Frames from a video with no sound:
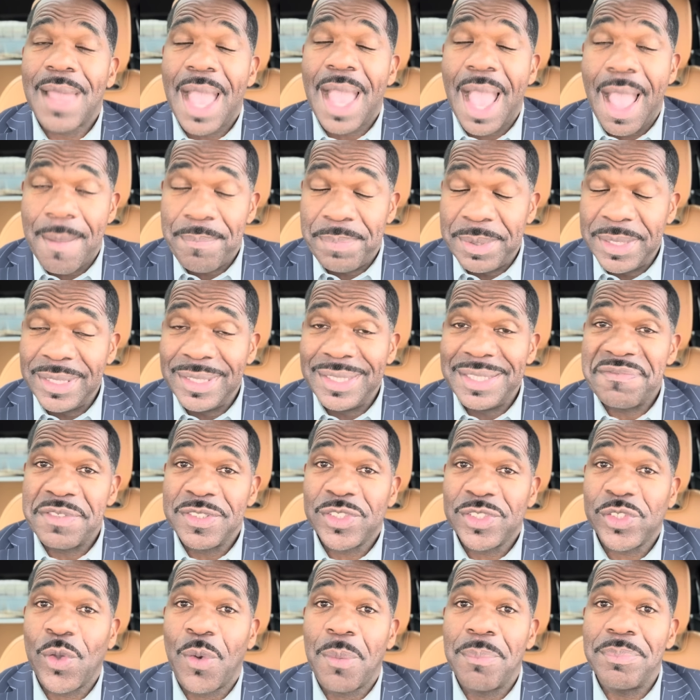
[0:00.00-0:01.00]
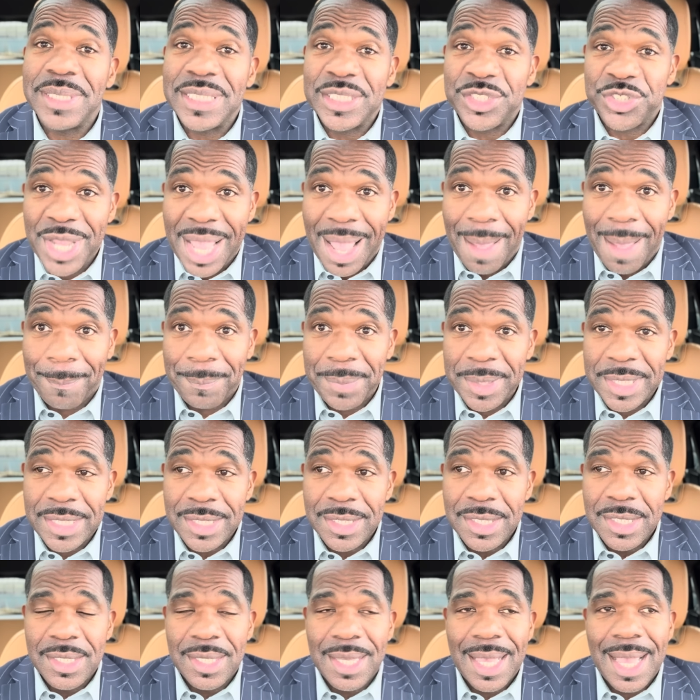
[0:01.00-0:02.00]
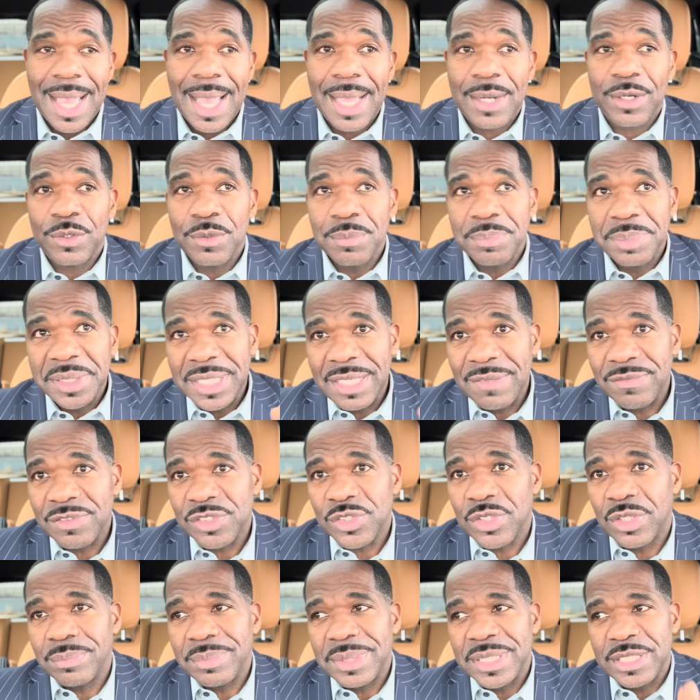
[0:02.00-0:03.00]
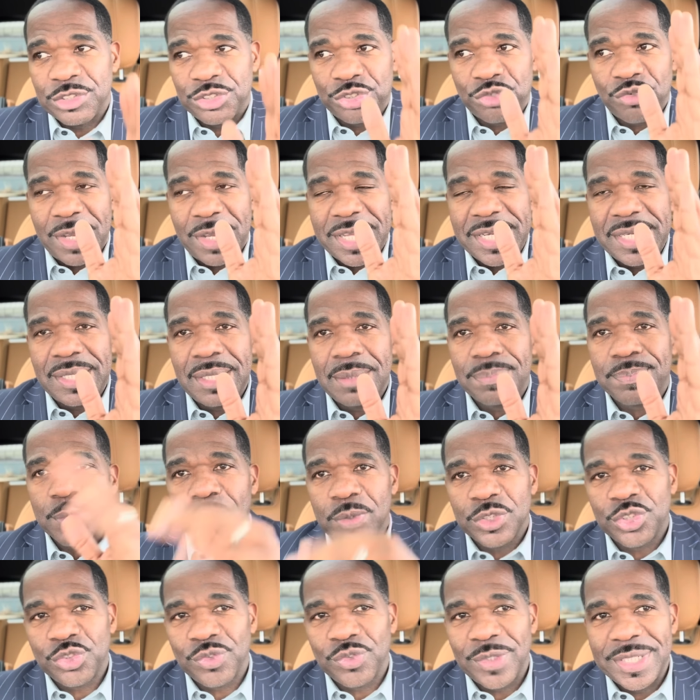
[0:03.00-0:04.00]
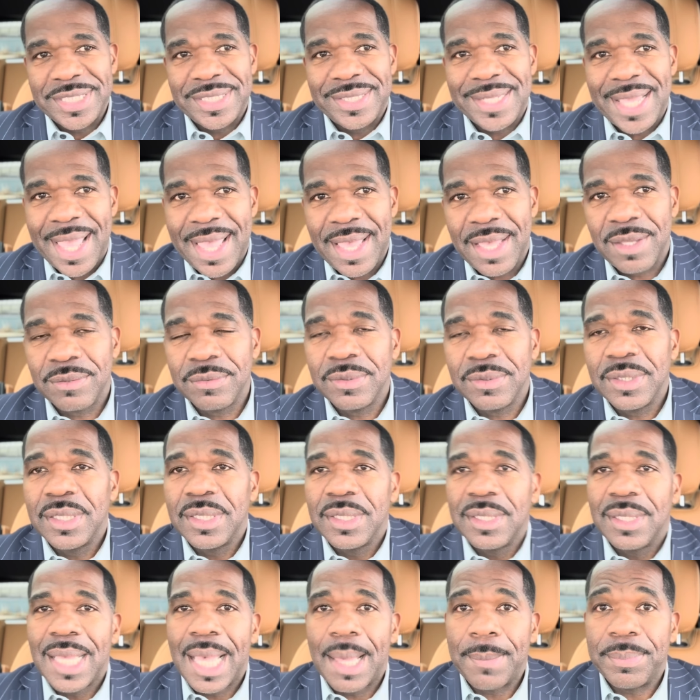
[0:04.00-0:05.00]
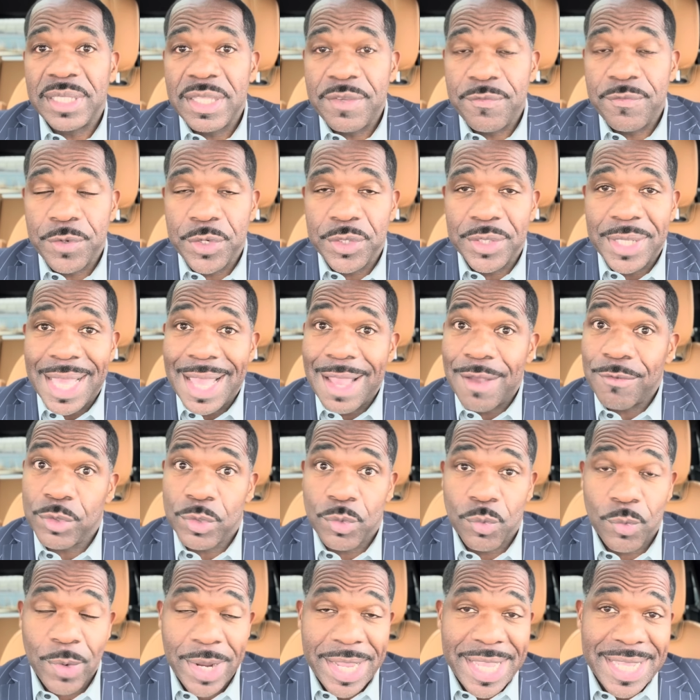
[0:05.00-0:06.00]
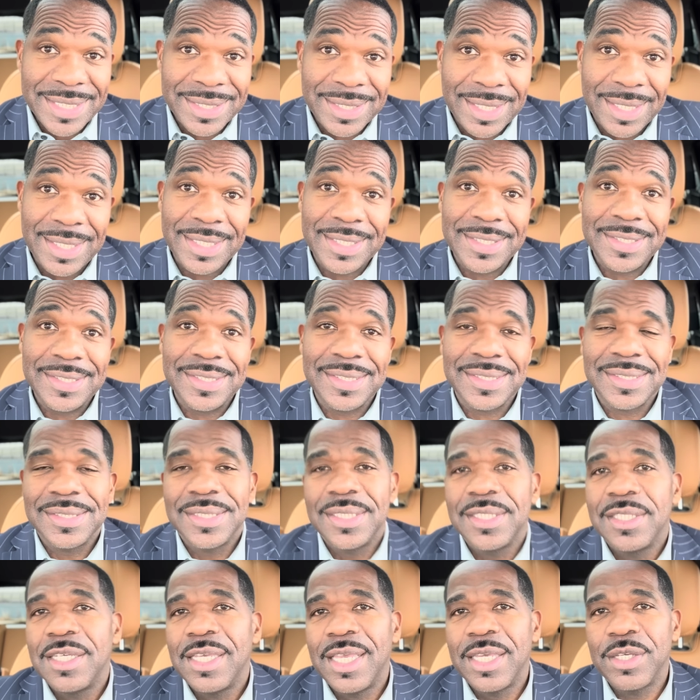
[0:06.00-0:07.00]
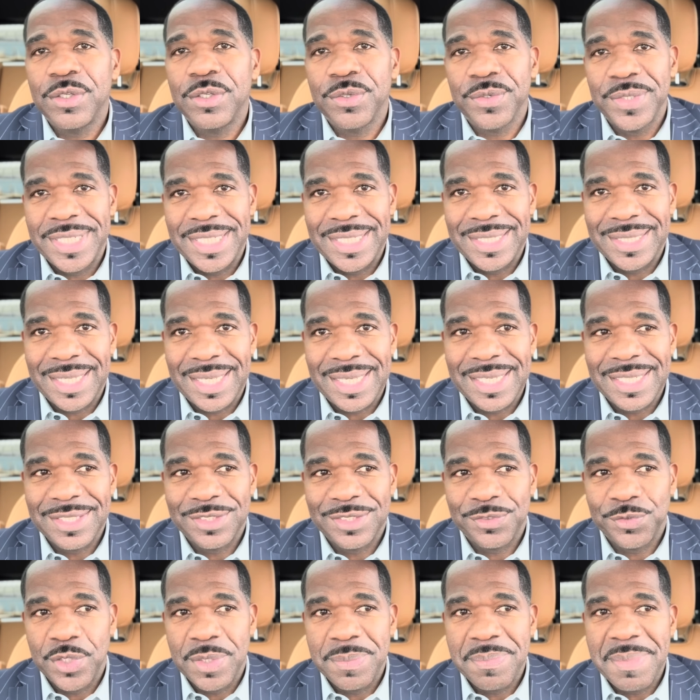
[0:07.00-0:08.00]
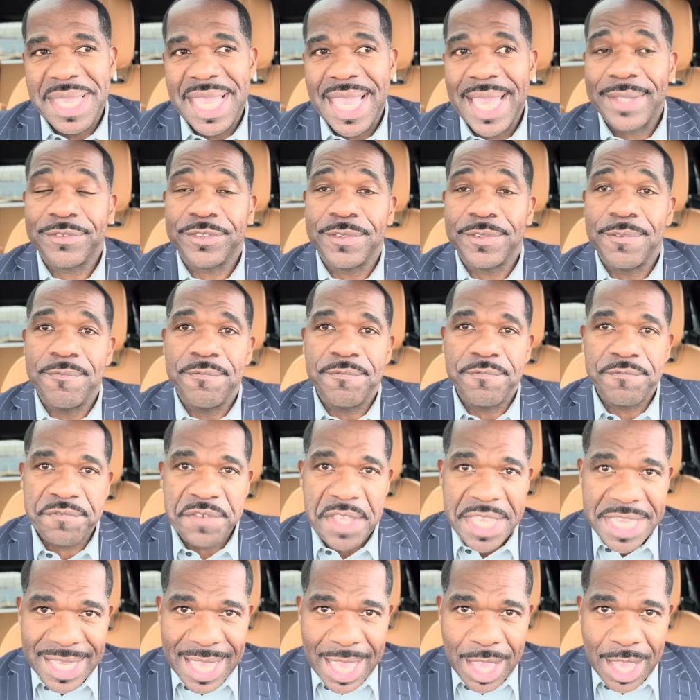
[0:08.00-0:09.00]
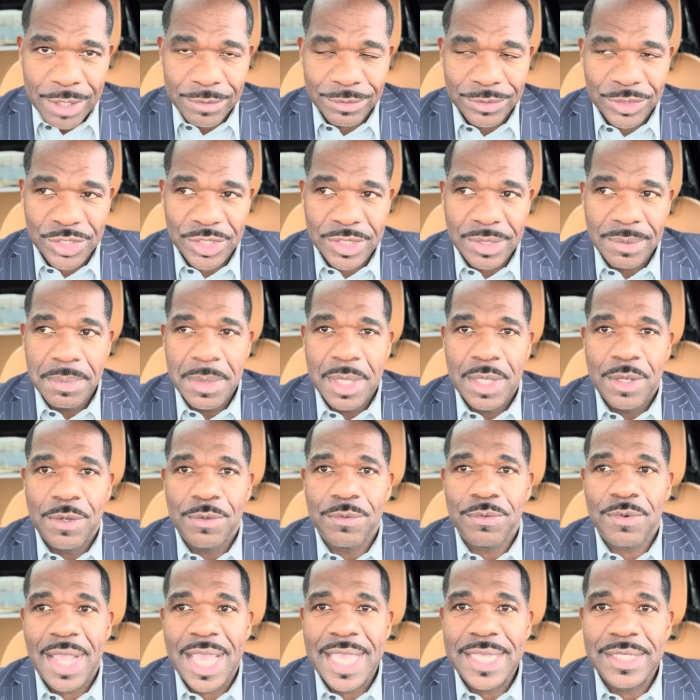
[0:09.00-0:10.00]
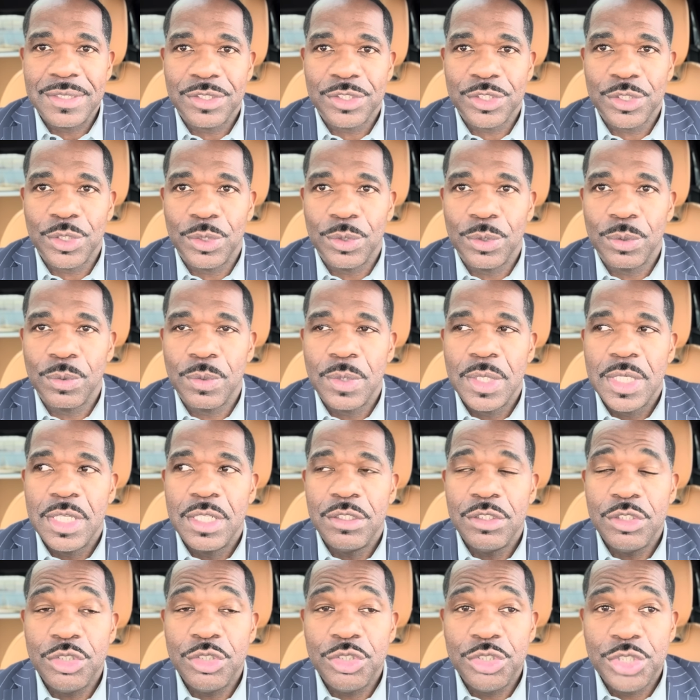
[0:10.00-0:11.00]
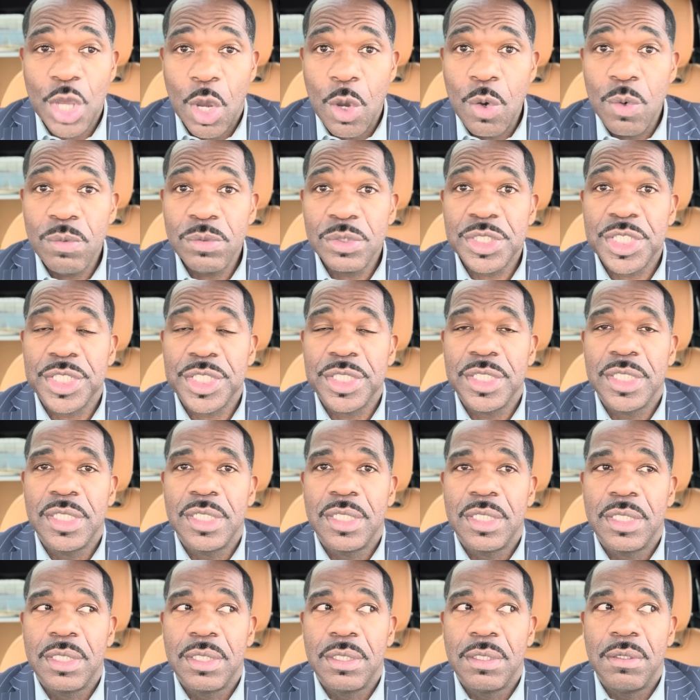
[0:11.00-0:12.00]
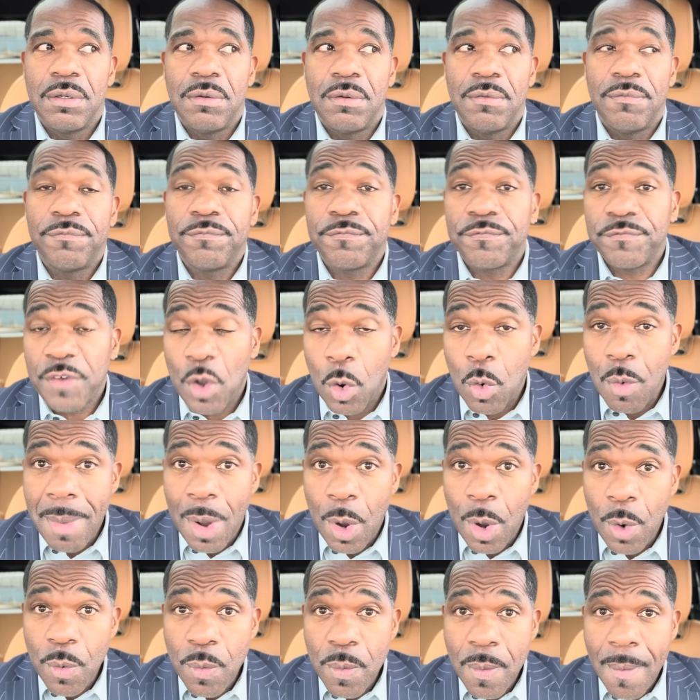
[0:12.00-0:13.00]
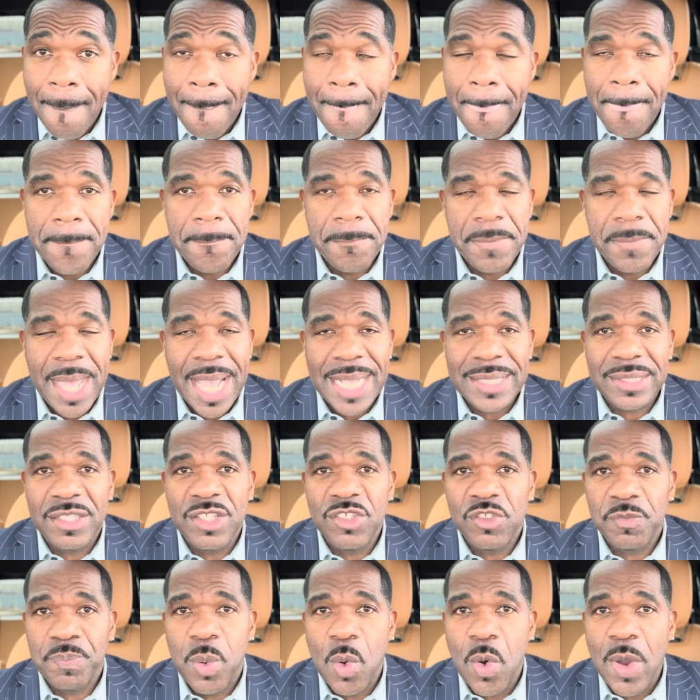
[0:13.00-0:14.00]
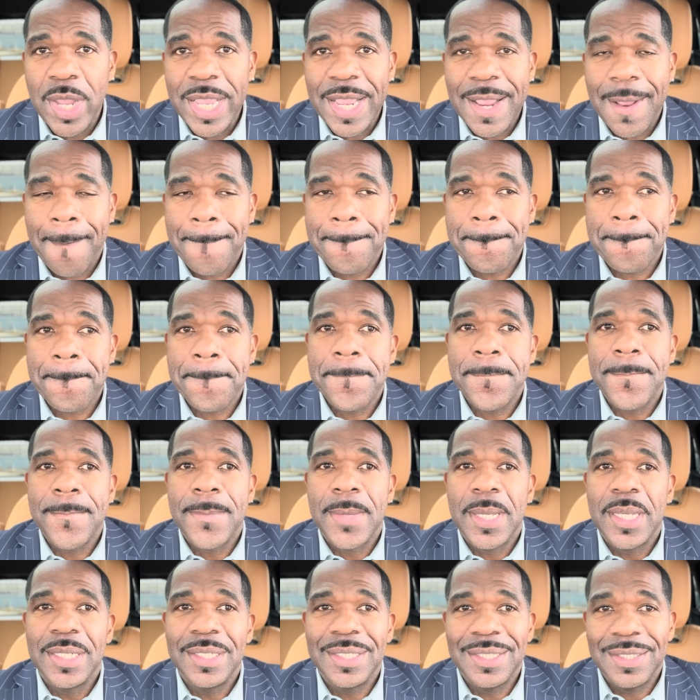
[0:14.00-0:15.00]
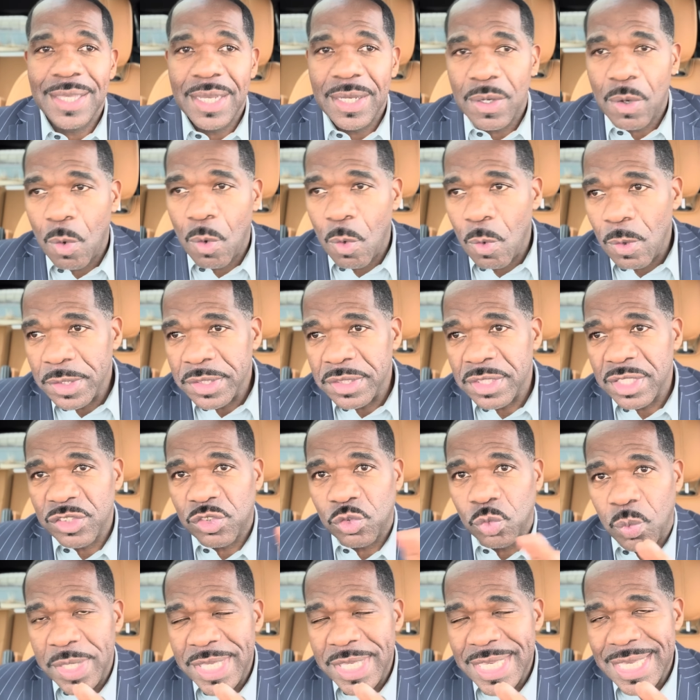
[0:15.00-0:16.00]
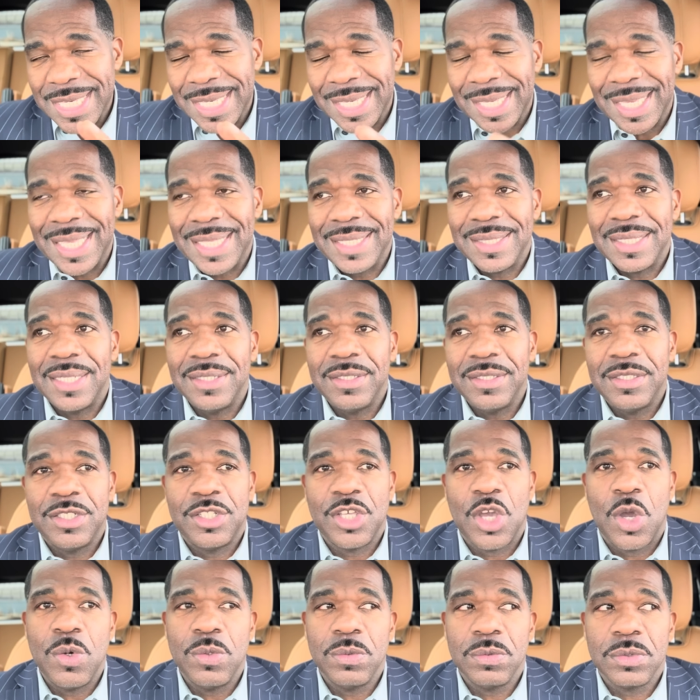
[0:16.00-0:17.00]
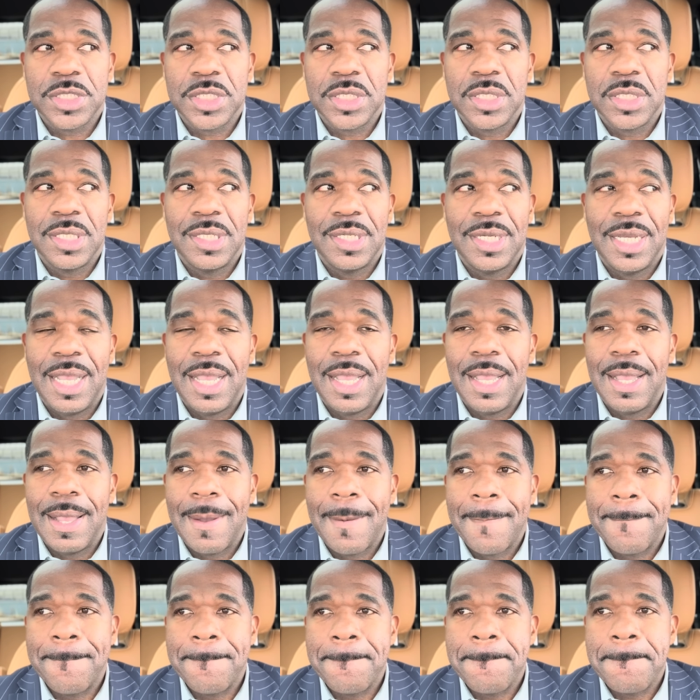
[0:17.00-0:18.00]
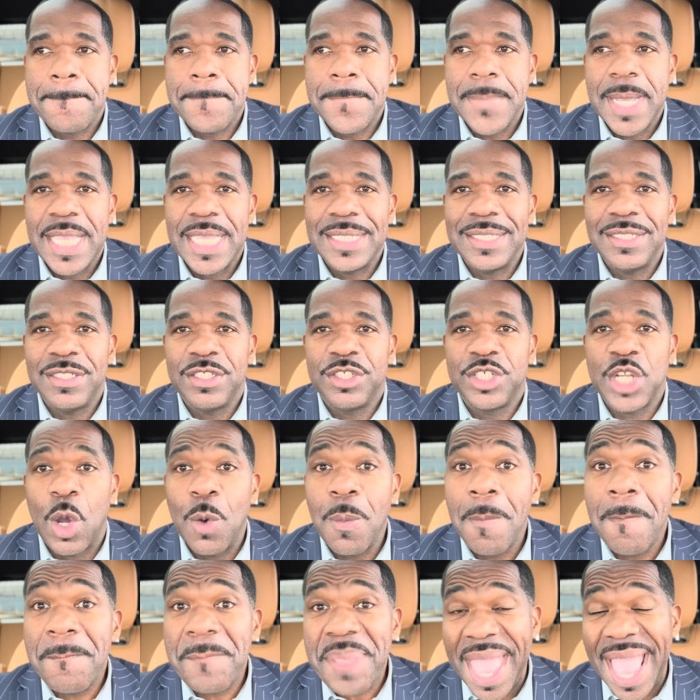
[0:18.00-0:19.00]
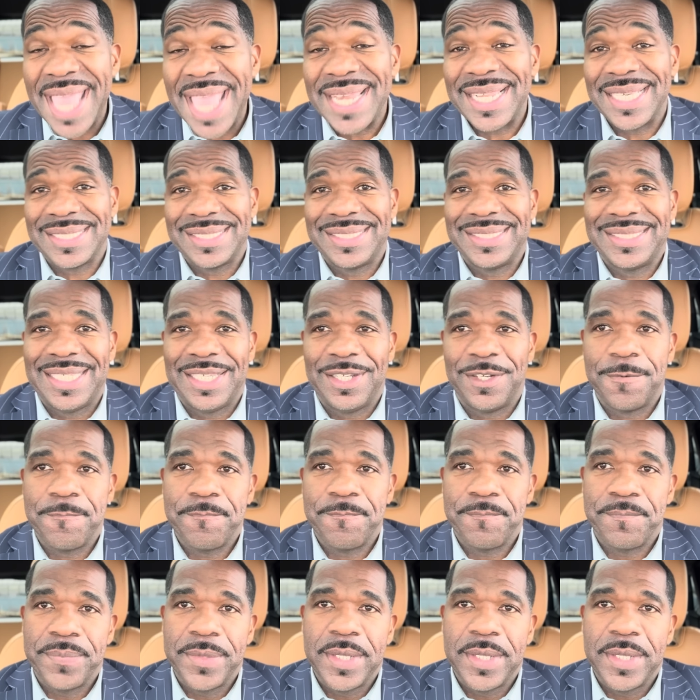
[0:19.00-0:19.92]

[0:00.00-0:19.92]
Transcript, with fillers: I believe it's going to be choppy. I don't believe it's going to be a straight up or straight down. I believe we're going to have red days and green days. We may have some fake outs, right? So don't FOMO at this point on this week and don't uh, and don't panic sell.